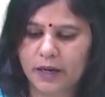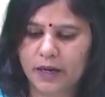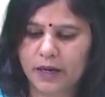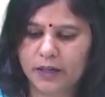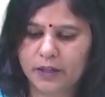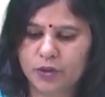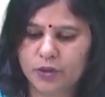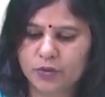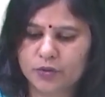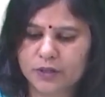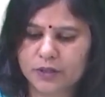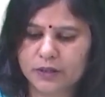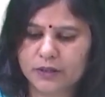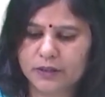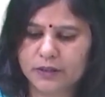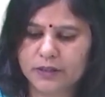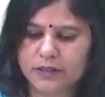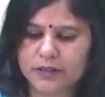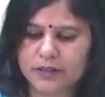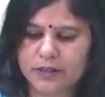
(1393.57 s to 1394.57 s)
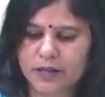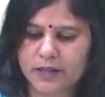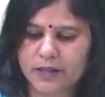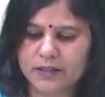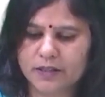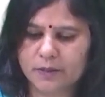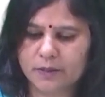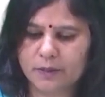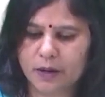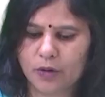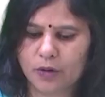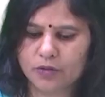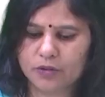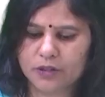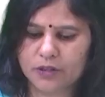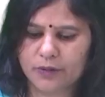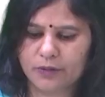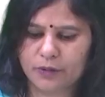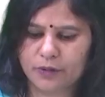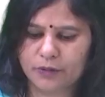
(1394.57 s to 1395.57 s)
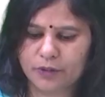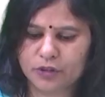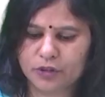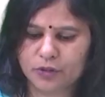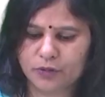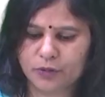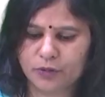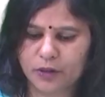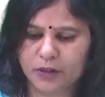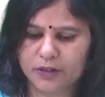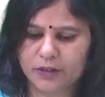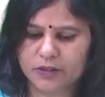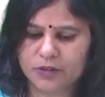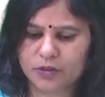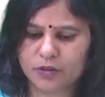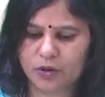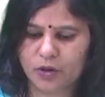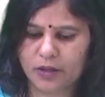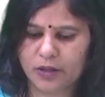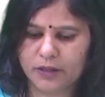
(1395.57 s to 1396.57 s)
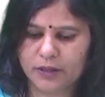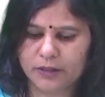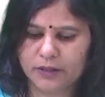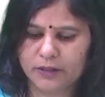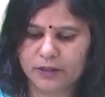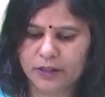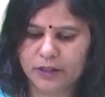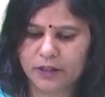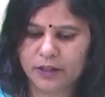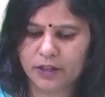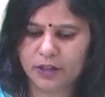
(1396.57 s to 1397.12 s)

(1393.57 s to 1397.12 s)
and using the digitizer mouse they will first of all install and